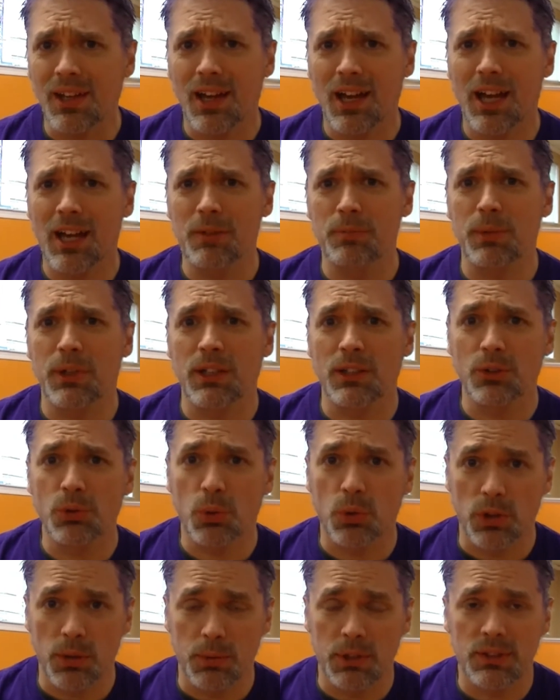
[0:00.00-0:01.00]
I've been in
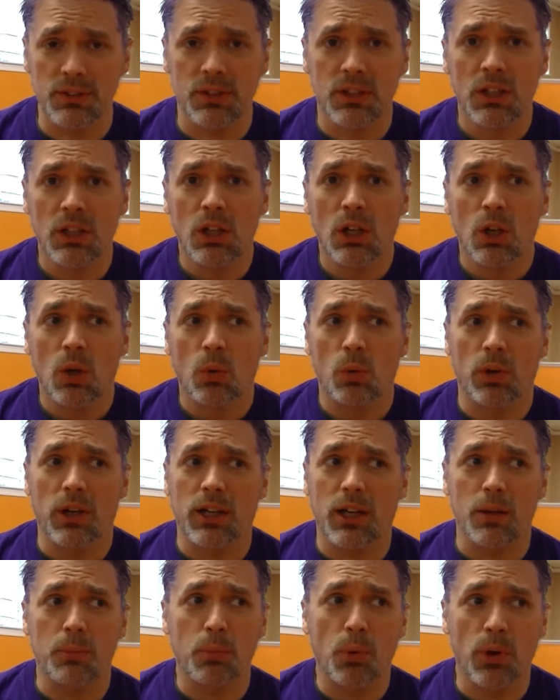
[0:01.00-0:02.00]
tournaments where I
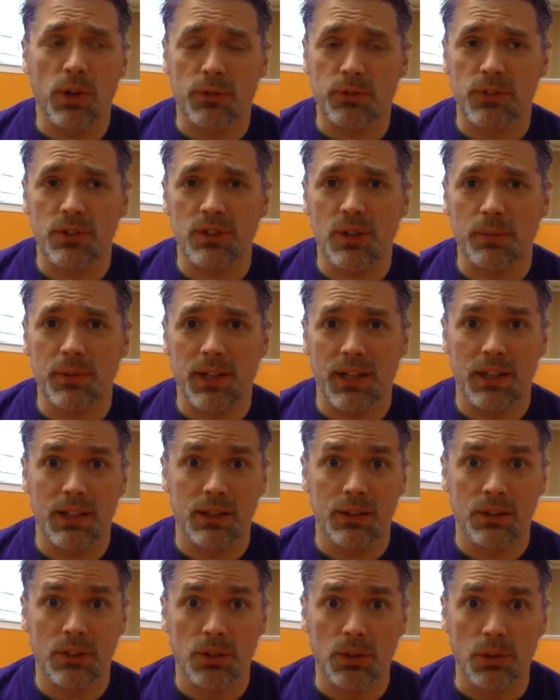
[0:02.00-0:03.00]
got a point for something I
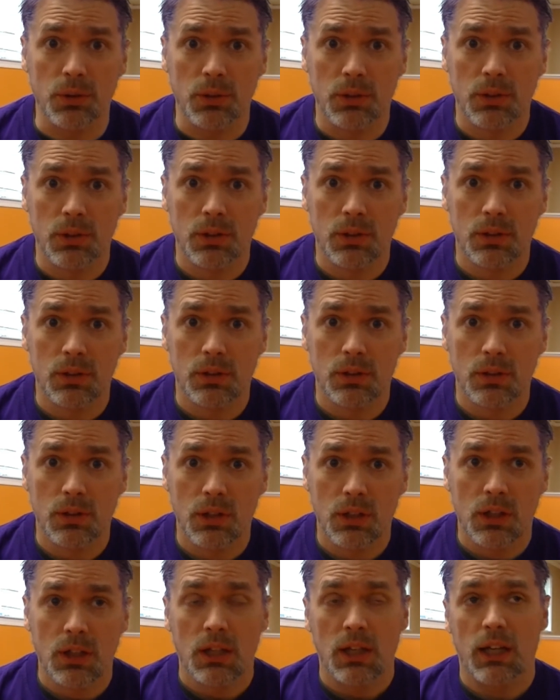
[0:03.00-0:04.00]
didn't do.
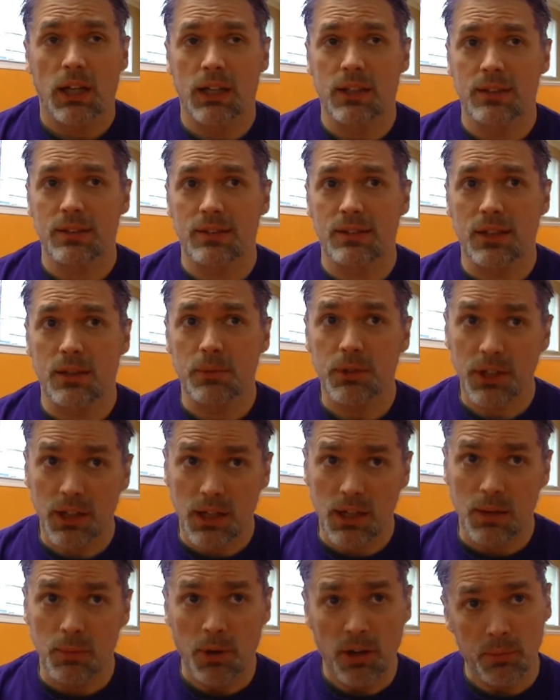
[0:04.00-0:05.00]
And at the same
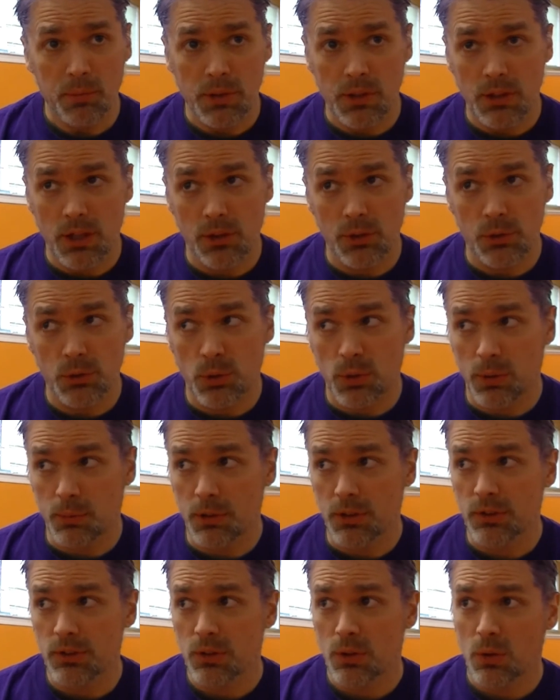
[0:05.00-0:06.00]
time, I've been in other
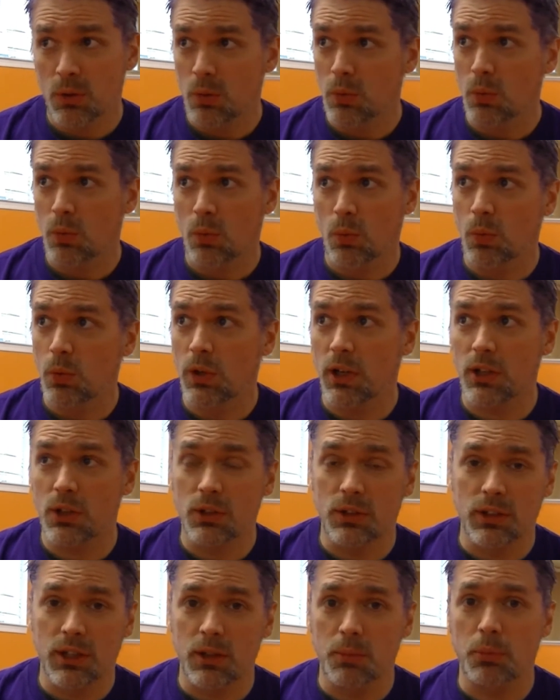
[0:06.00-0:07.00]
tournaments where I
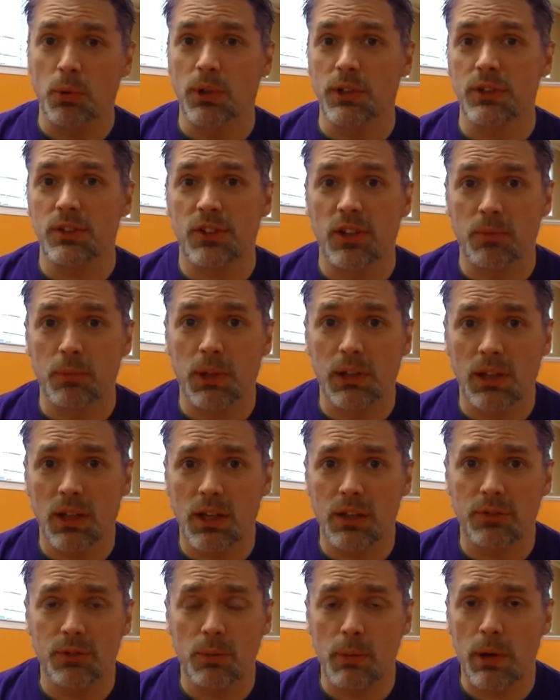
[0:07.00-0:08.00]
couldn't get a point to save my
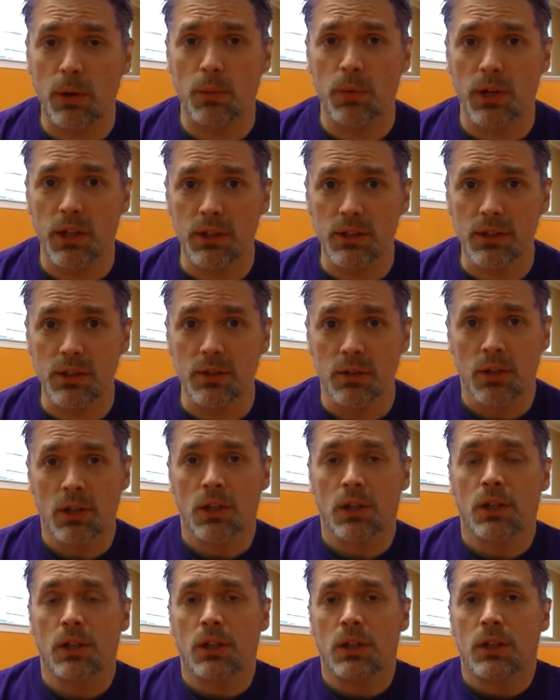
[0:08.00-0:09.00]
life no matter what I did.
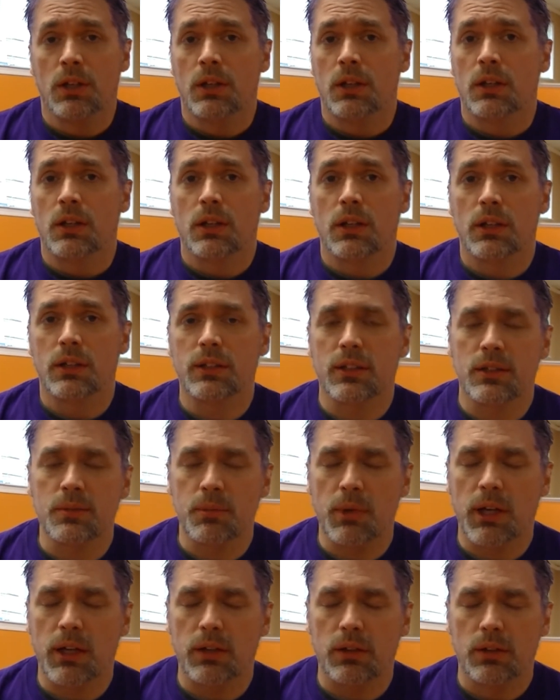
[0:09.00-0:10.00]
It doesn't
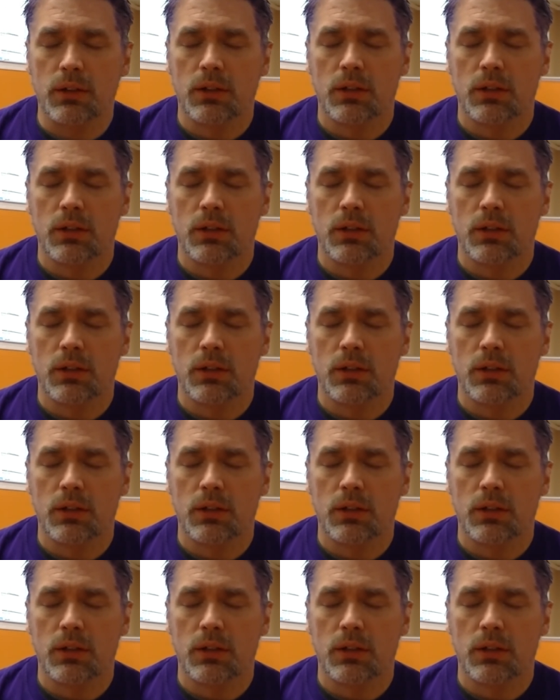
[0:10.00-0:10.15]
matter.